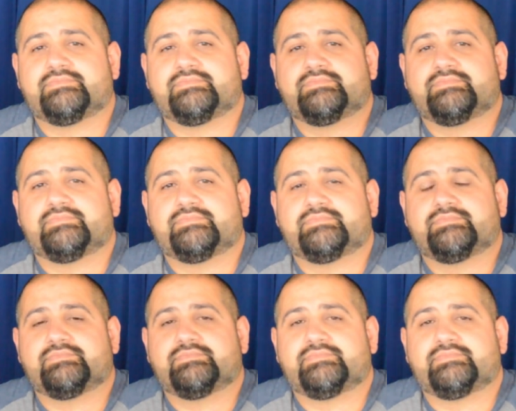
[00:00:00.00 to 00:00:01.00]

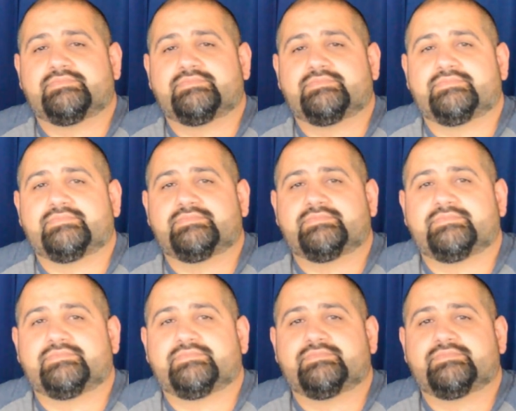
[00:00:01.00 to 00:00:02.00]

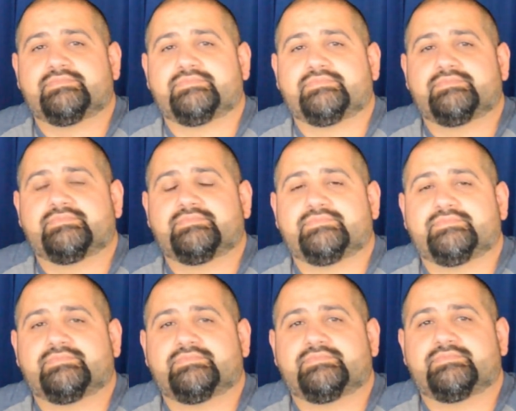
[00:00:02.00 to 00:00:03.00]

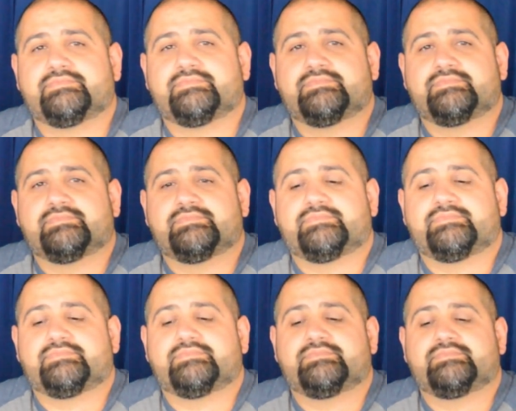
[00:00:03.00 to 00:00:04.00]

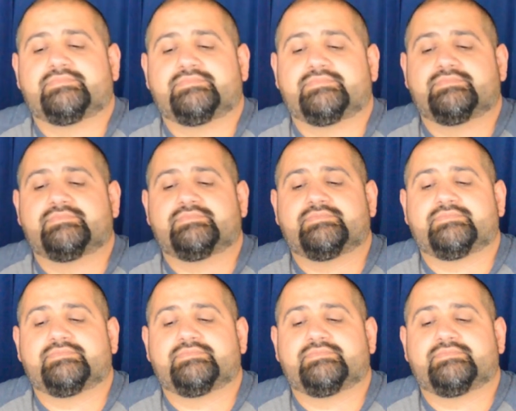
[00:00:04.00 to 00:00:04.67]
[no speech]